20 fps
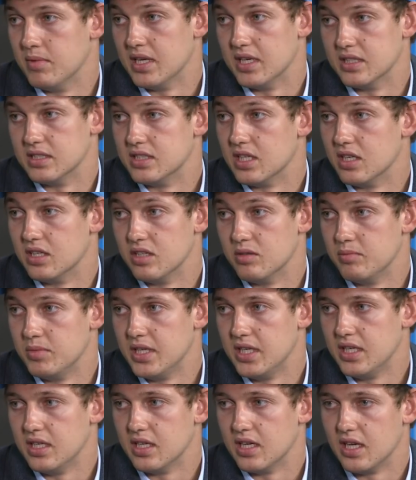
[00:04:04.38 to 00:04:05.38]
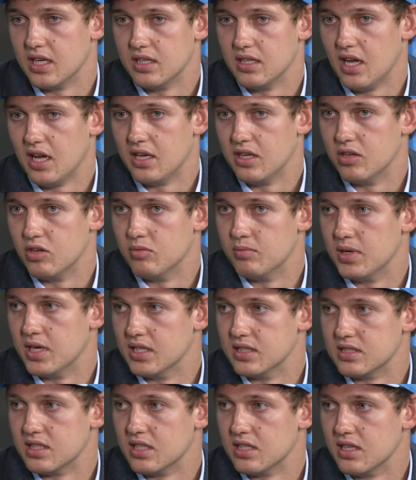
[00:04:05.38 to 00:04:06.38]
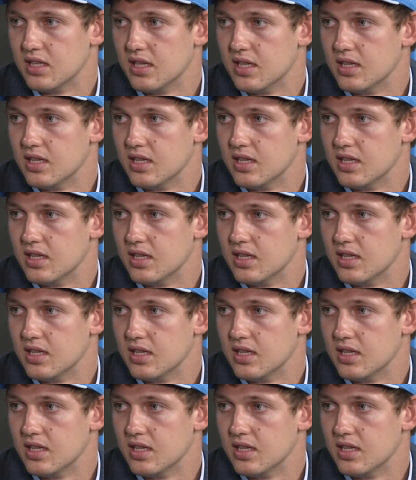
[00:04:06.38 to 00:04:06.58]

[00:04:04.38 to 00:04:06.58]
a ton to me, and I know it meant a ton to